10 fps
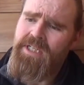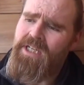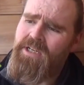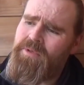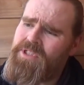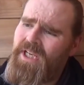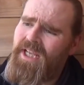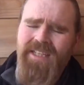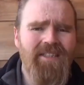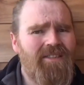uh, which are
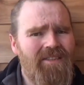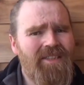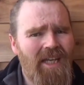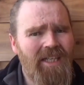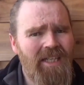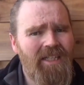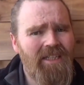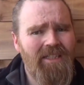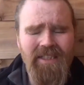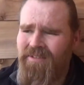like tiny
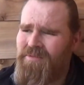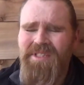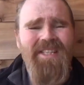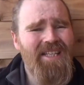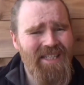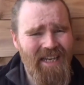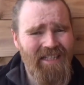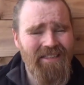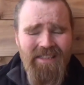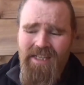little uh, size of
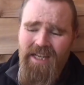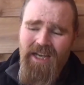lentils,